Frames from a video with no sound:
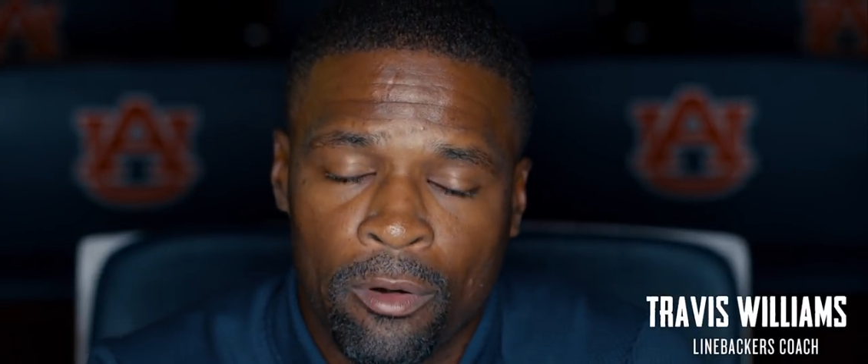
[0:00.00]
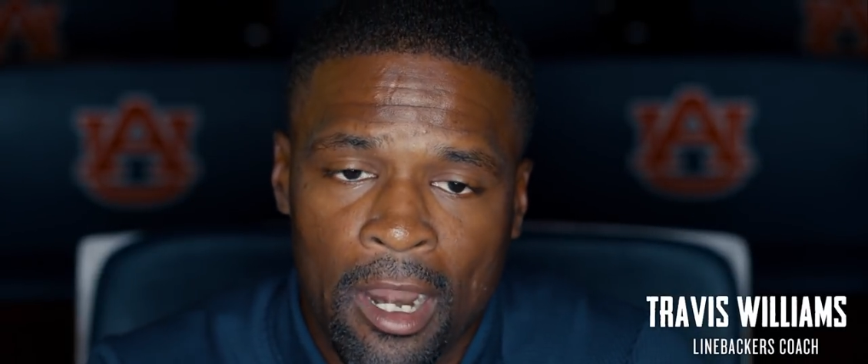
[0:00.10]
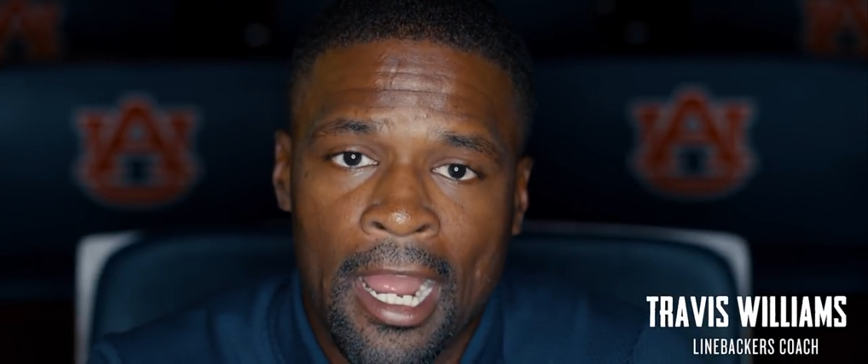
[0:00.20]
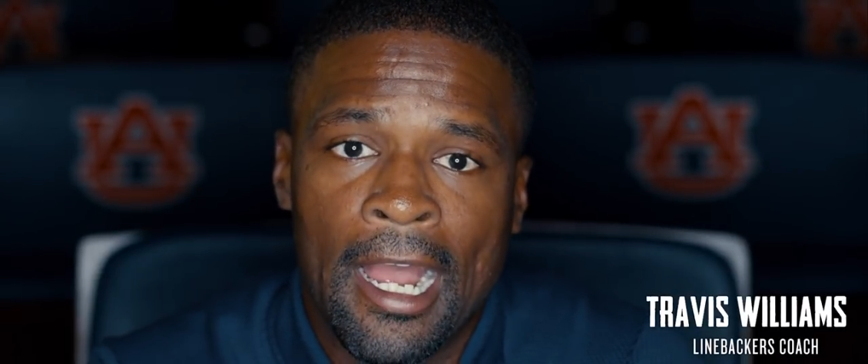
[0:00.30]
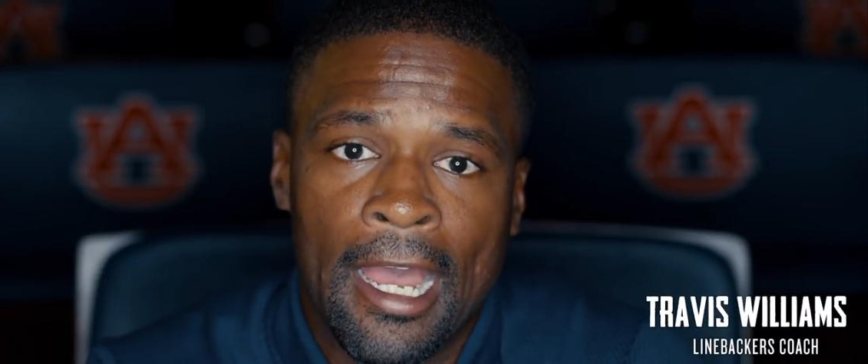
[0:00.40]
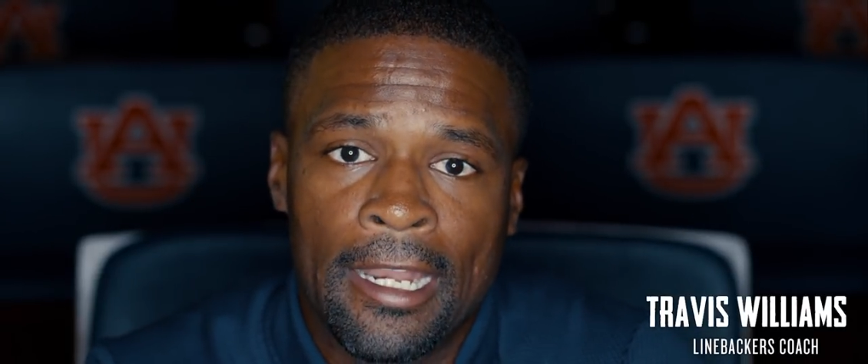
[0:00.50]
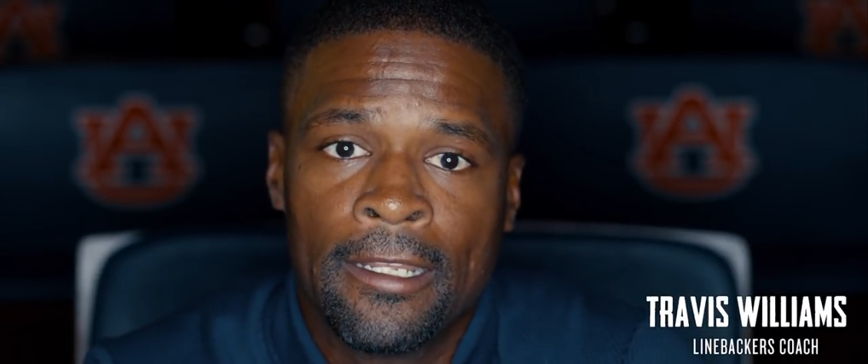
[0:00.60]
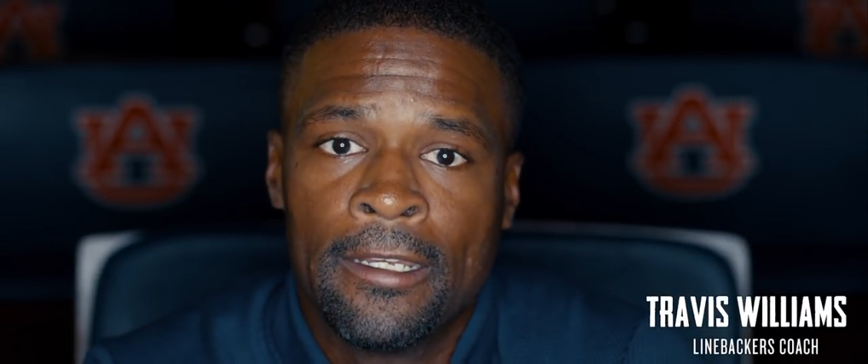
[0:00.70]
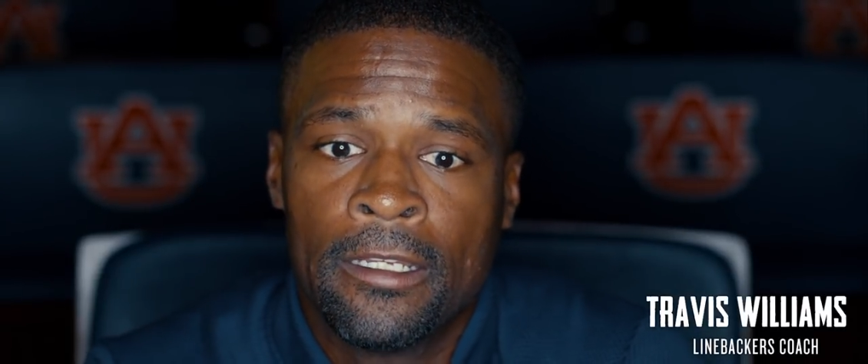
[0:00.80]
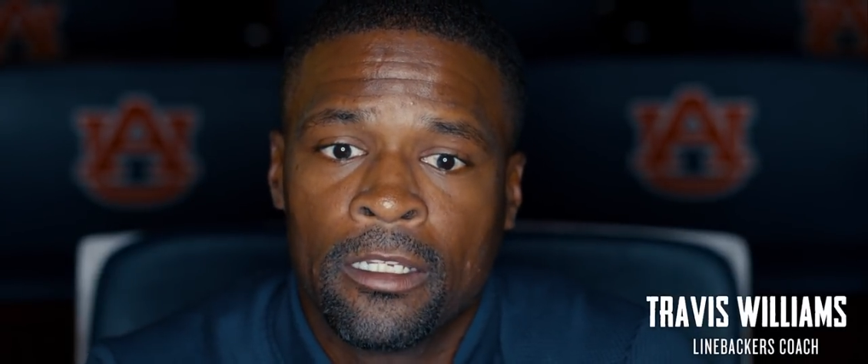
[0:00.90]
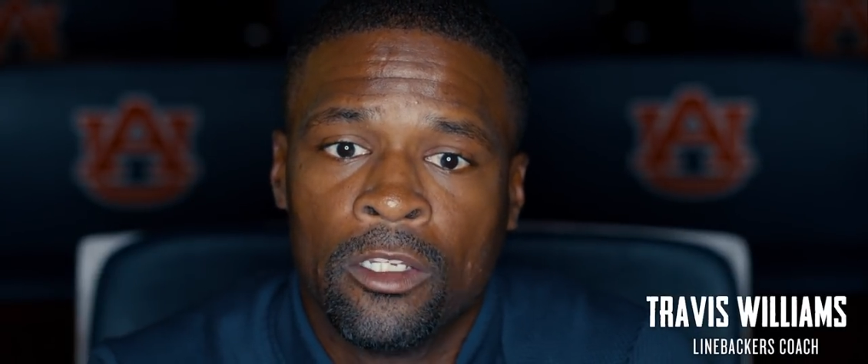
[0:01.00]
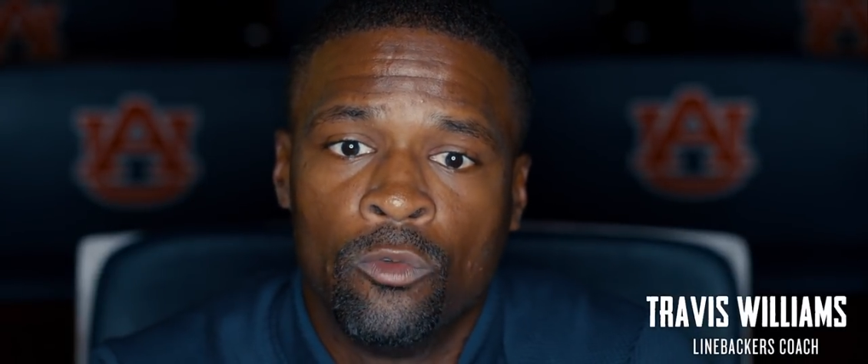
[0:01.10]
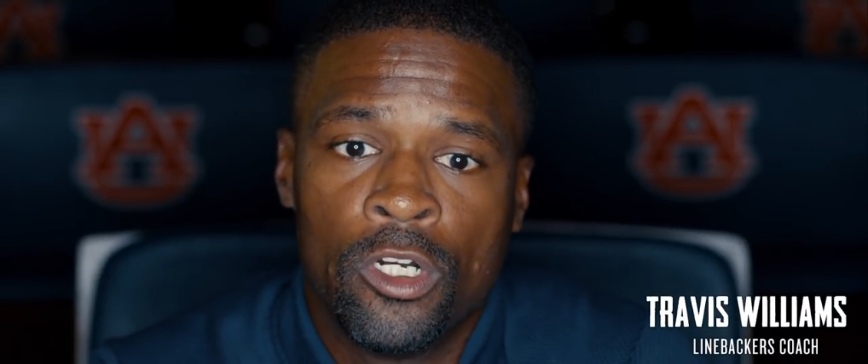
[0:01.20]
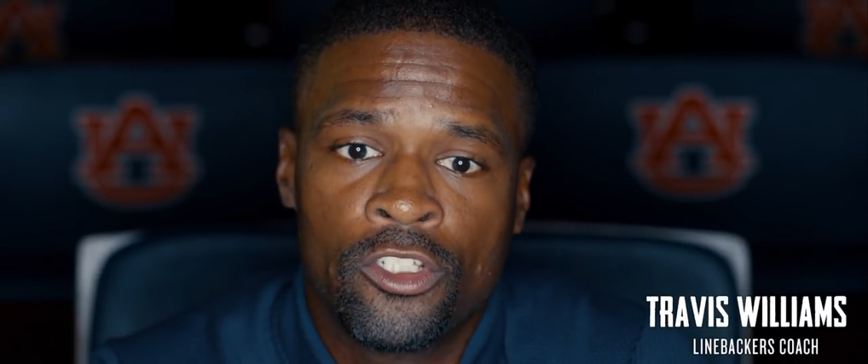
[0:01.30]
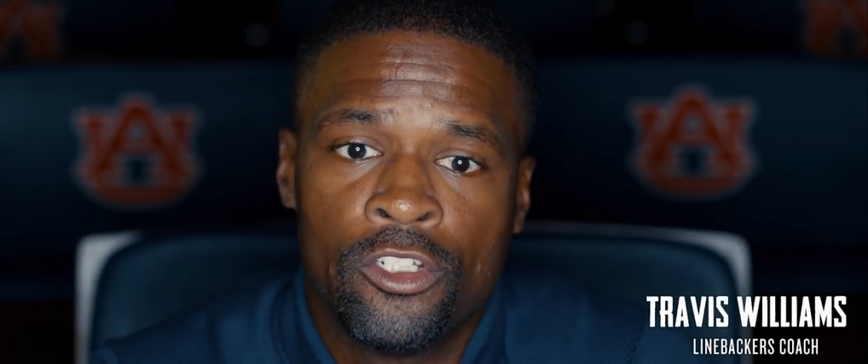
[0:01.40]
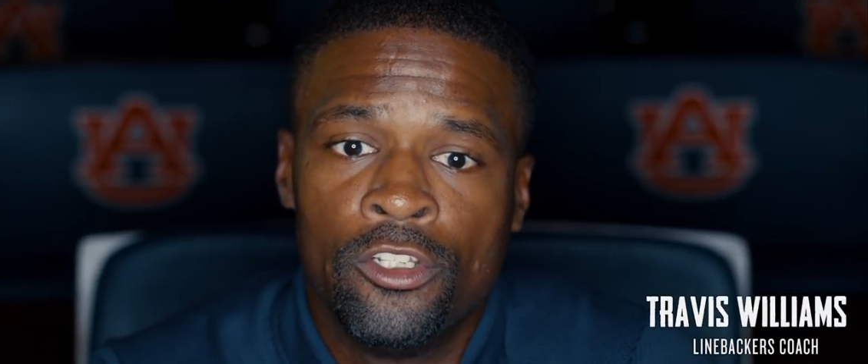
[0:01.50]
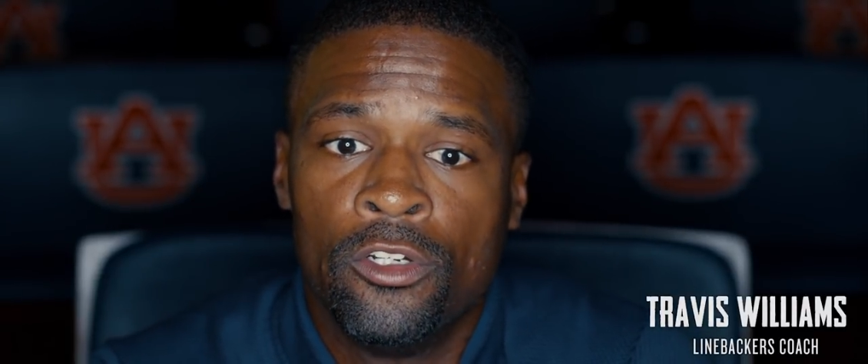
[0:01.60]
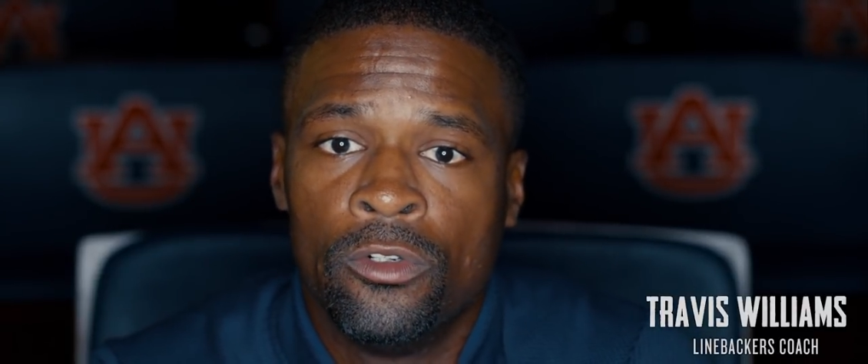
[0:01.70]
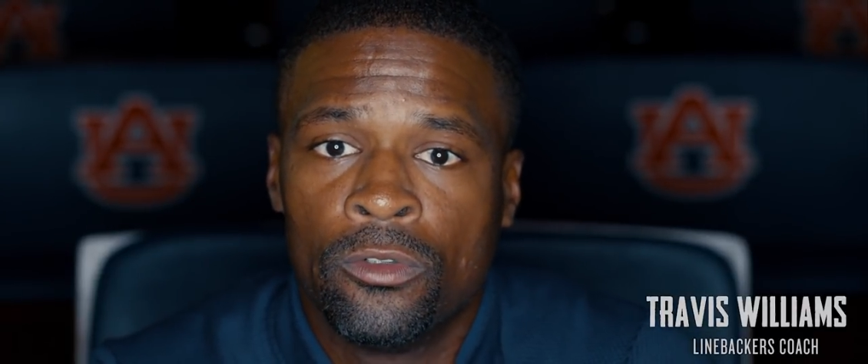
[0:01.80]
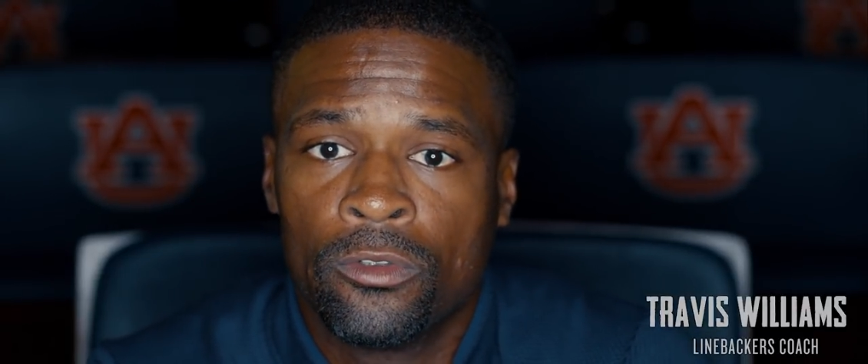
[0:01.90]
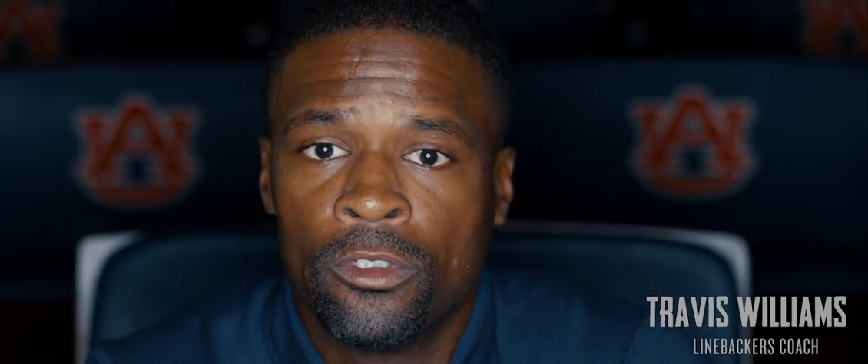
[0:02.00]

pride in what you do.